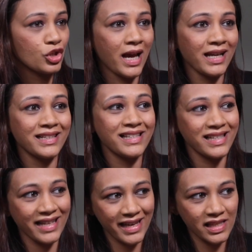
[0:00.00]
child
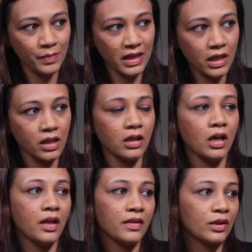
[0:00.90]
dislikes milk,
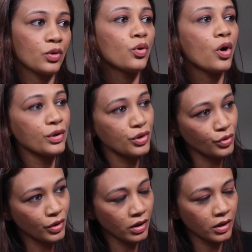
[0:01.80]
then go on to
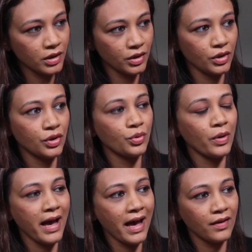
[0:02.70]
curd. You
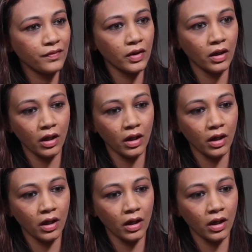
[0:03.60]
have